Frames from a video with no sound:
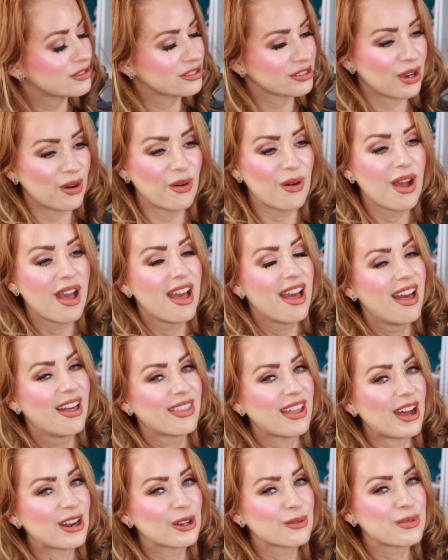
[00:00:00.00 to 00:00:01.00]
So
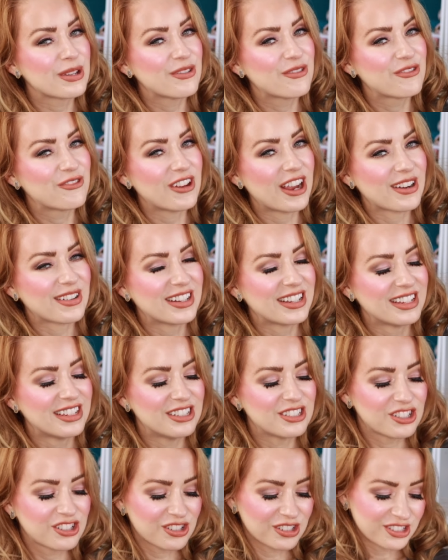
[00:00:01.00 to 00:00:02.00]
that'll be very
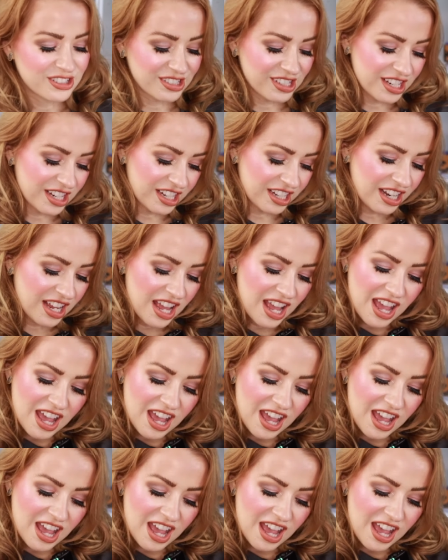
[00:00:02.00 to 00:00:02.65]
interesting.